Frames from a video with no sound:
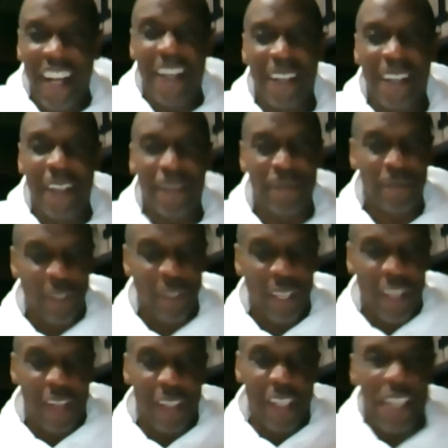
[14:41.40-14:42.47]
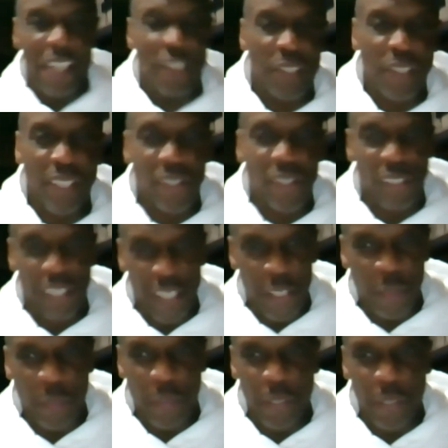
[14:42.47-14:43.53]
The next year I go to
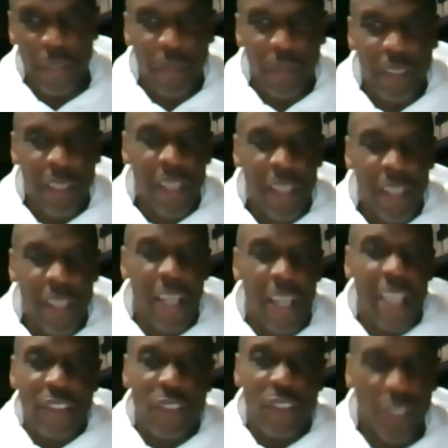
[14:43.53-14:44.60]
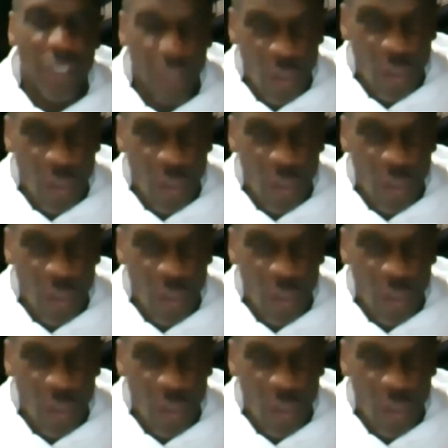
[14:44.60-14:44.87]
Lynchburg, and I start out